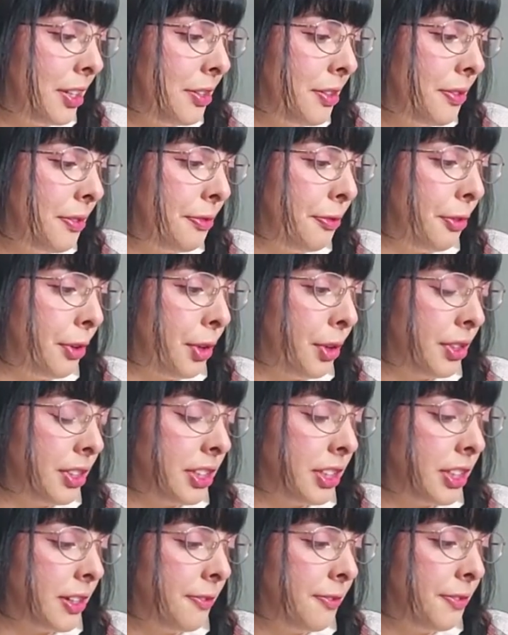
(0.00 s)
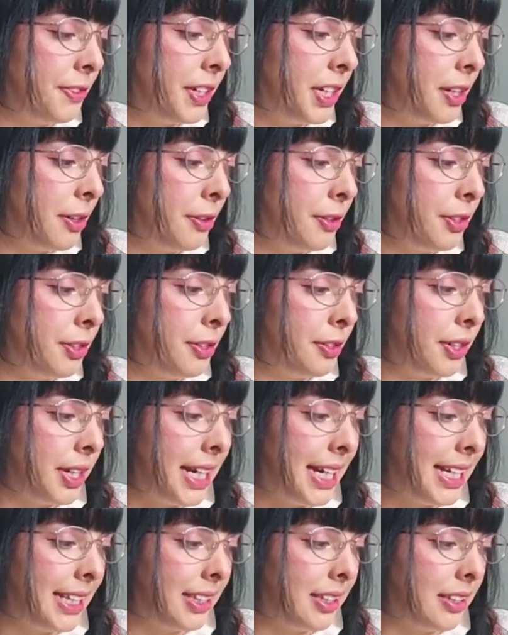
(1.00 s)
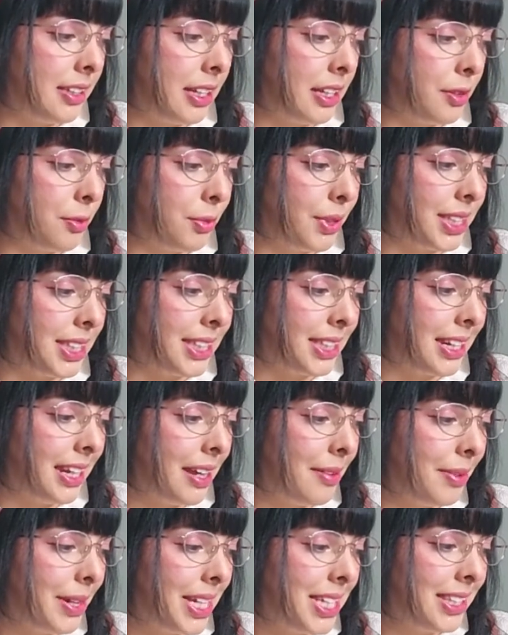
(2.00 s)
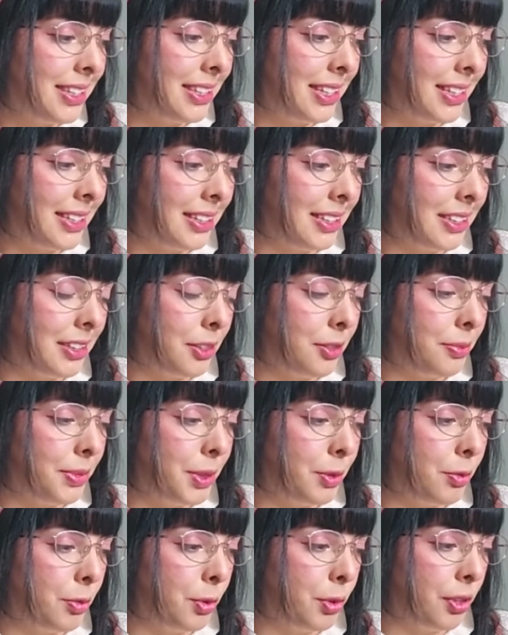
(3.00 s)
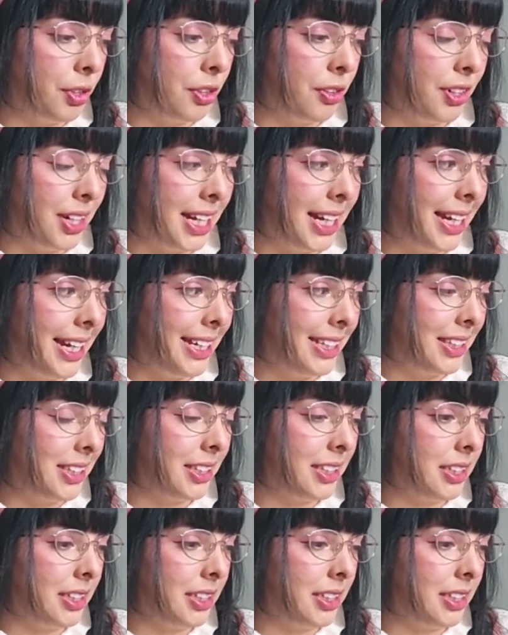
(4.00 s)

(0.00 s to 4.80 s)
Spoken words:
You've worn something on your head that was never intended to be worn on a head.